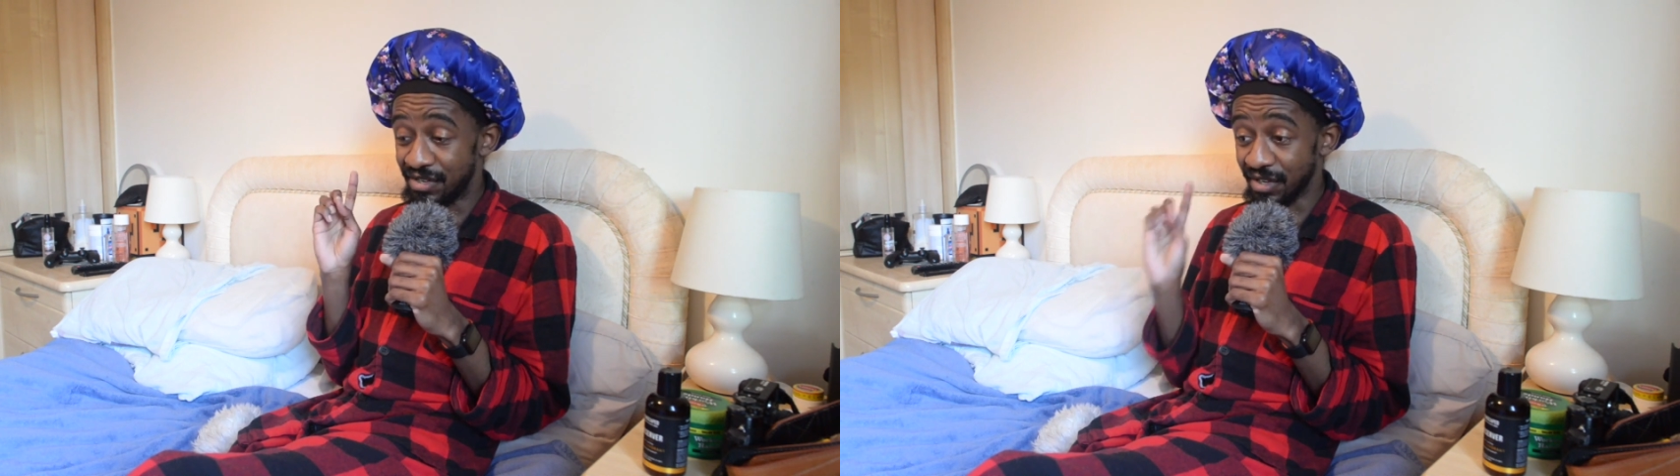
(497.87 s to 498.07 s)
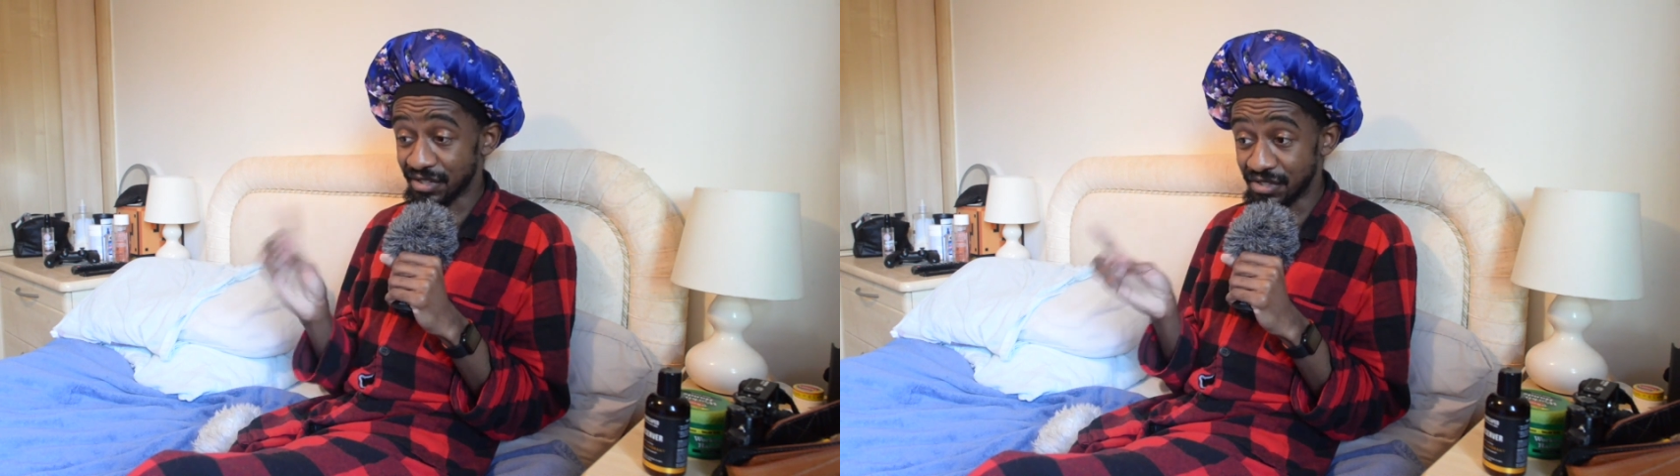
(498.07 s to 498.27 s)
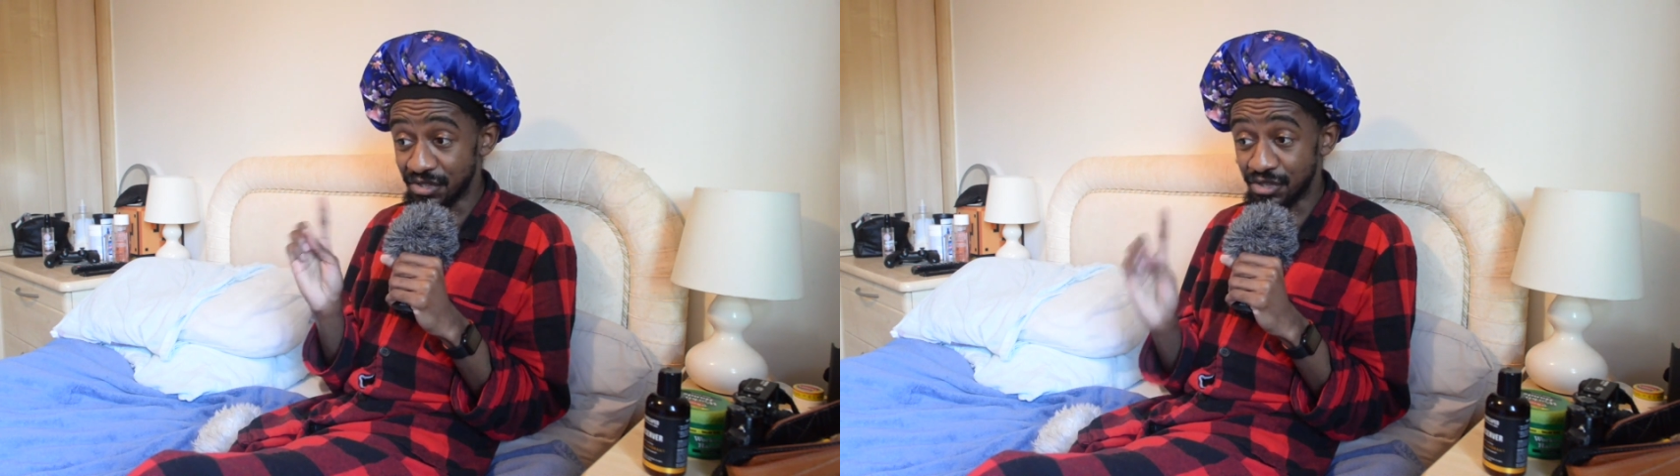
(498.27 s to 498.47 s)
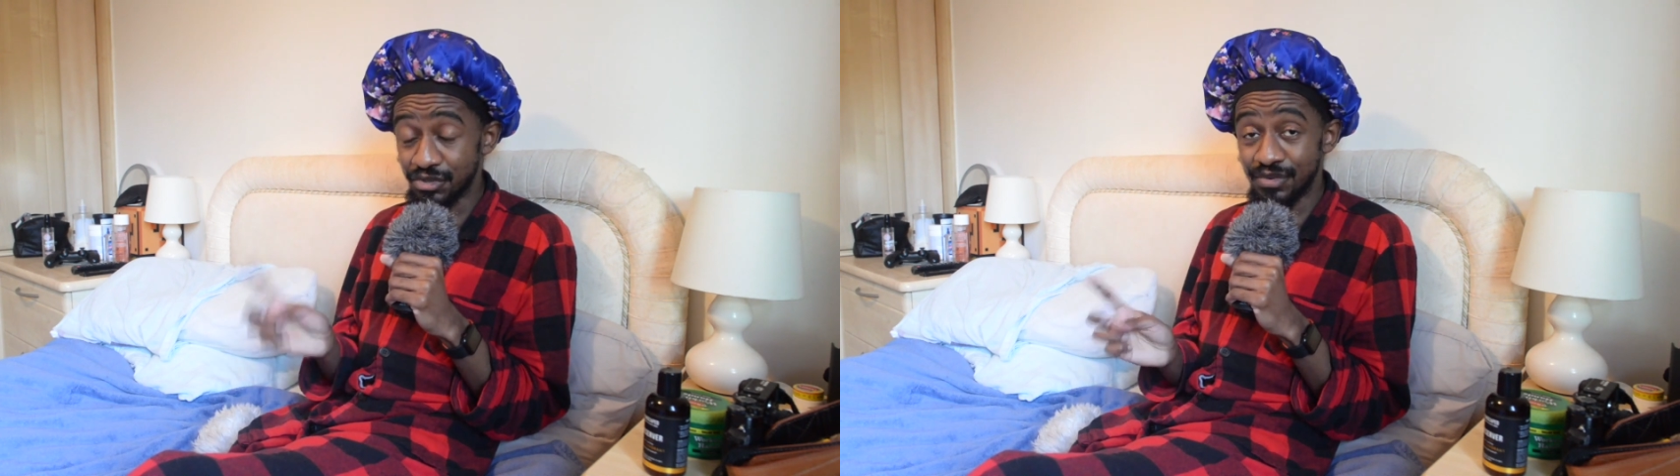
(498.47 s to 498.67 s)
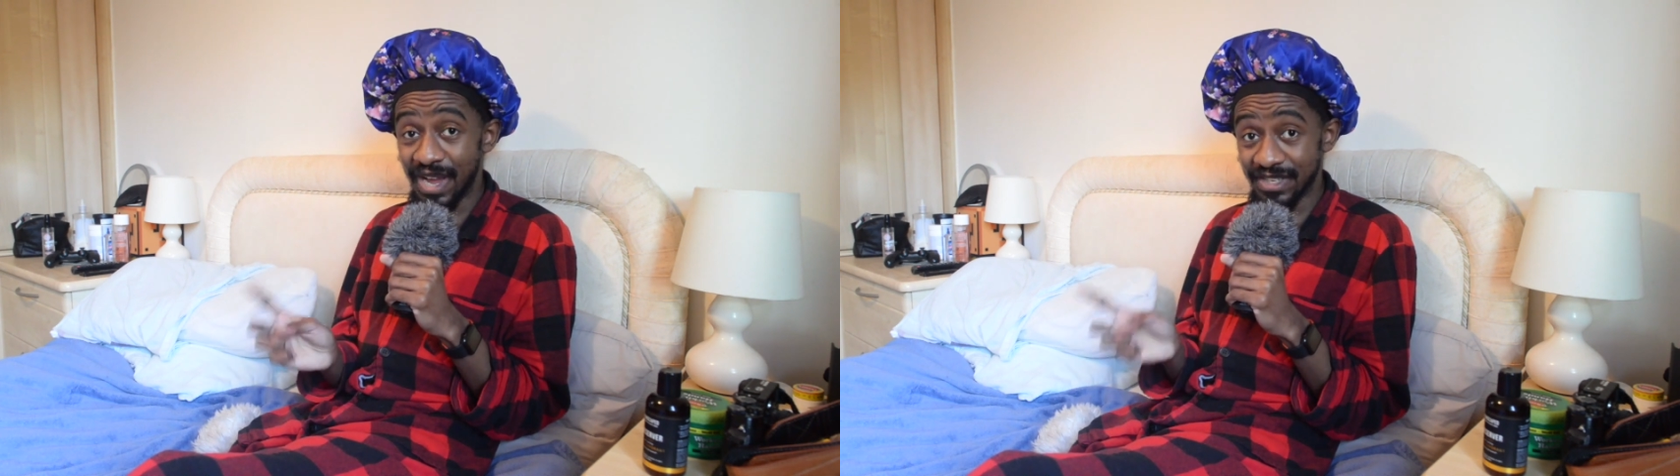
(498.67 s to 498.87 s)
doesn't
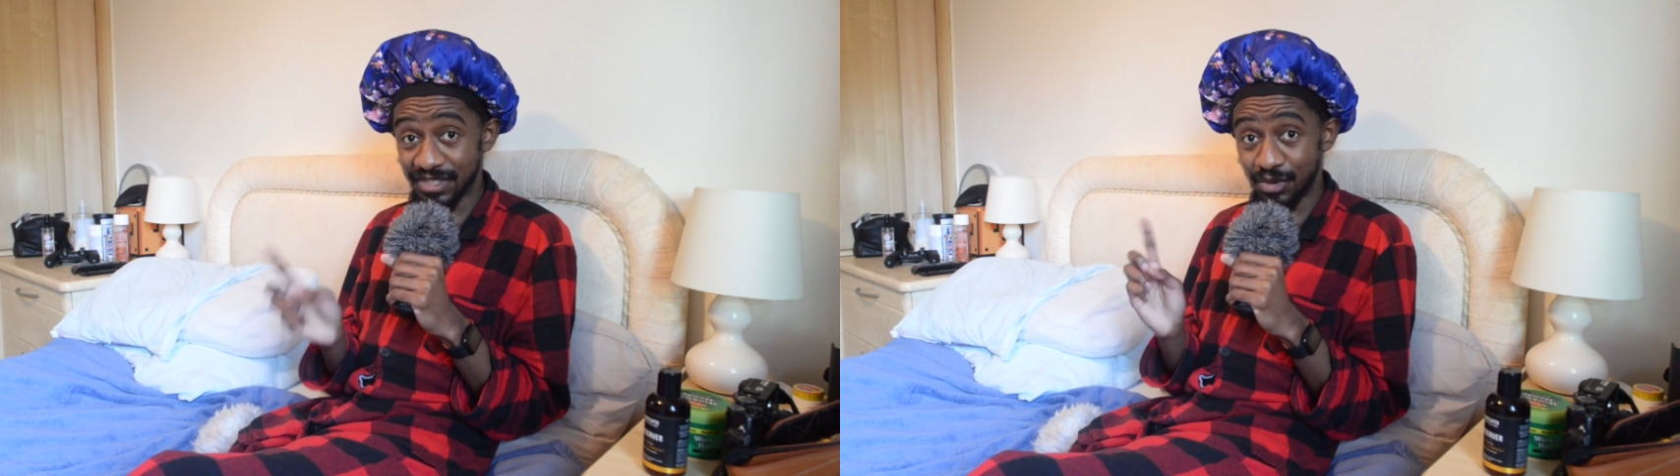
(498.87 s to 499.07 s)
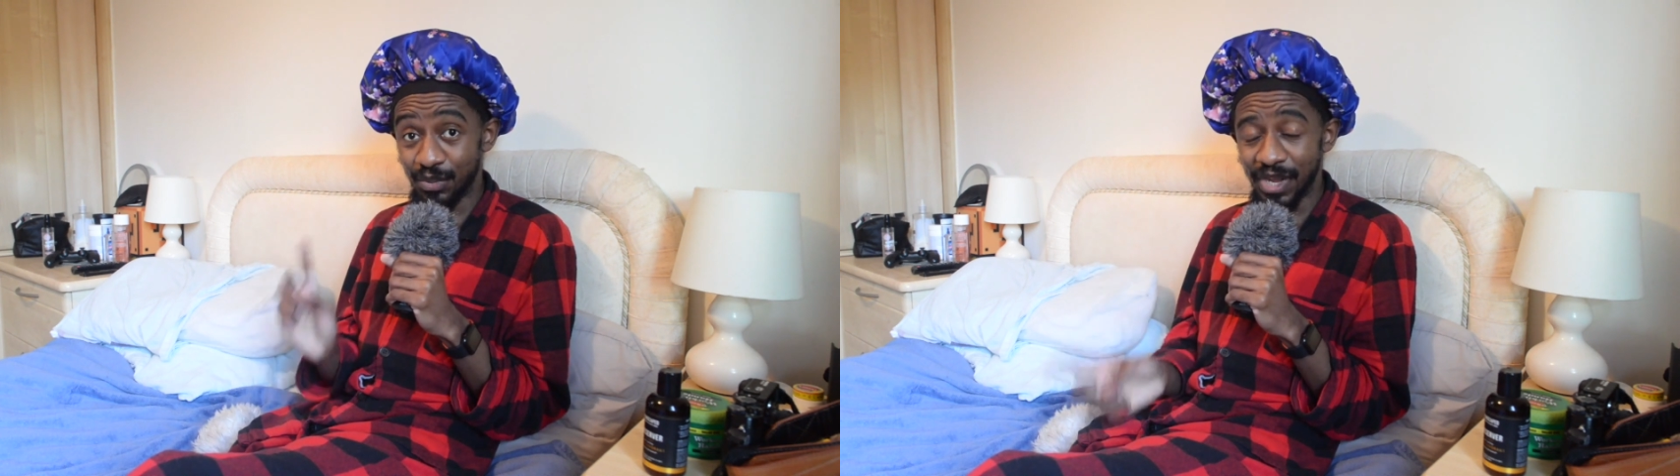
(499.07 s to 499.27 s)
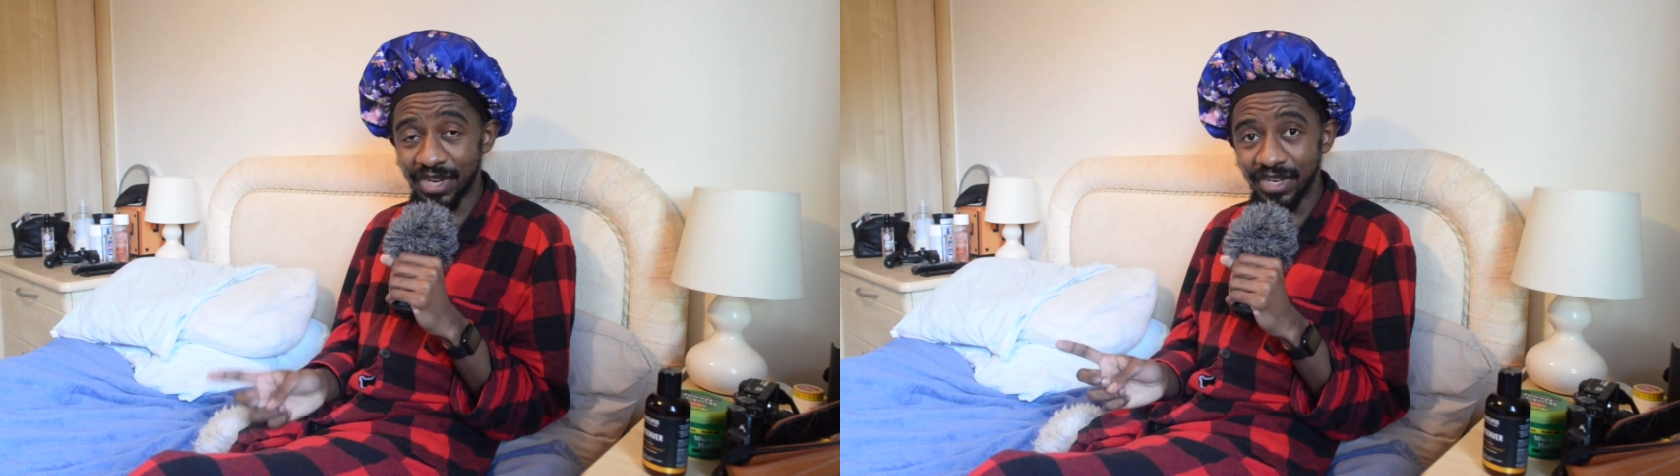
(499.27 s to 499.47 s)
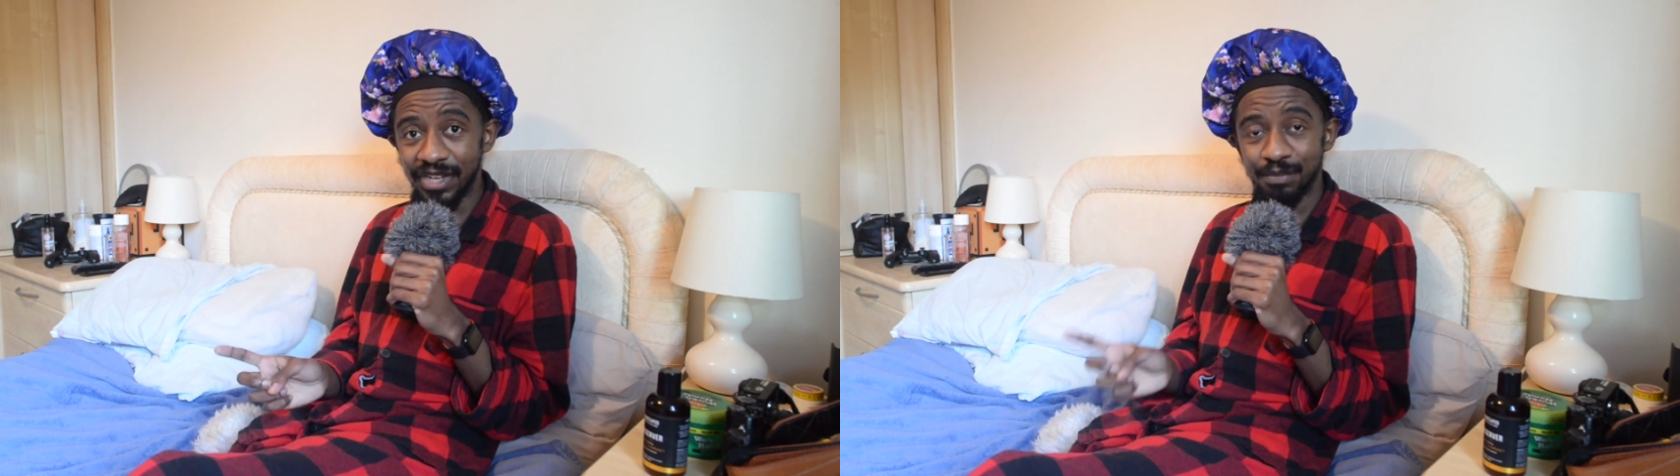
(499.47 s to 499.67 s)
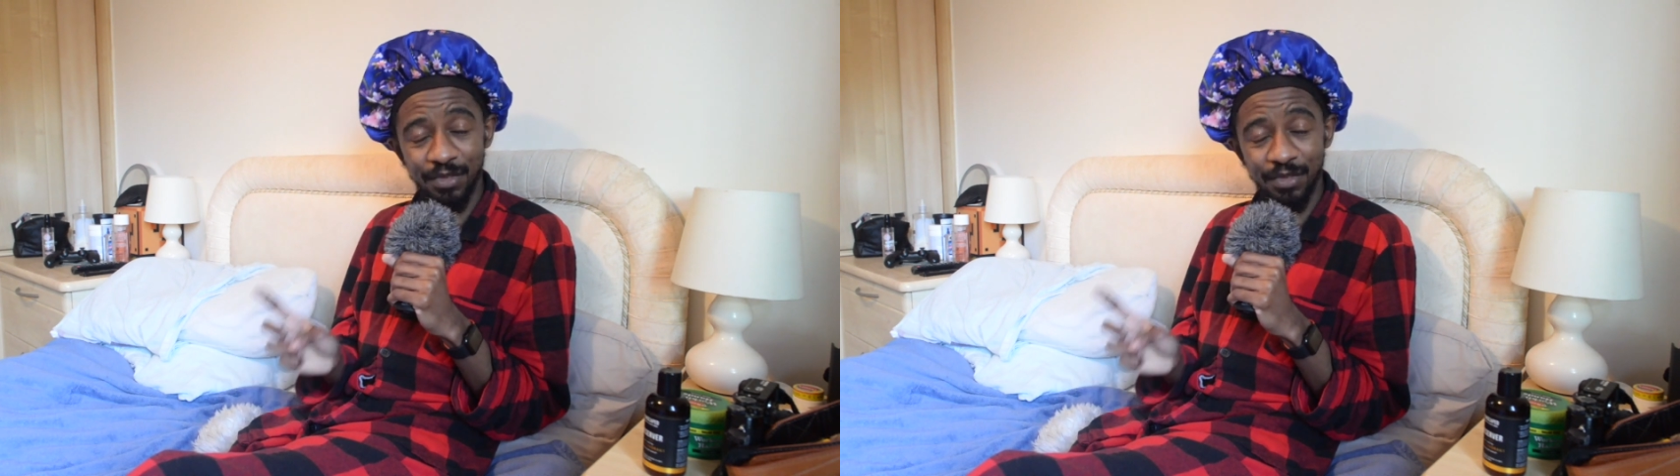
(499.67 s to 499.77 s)
do as quickly.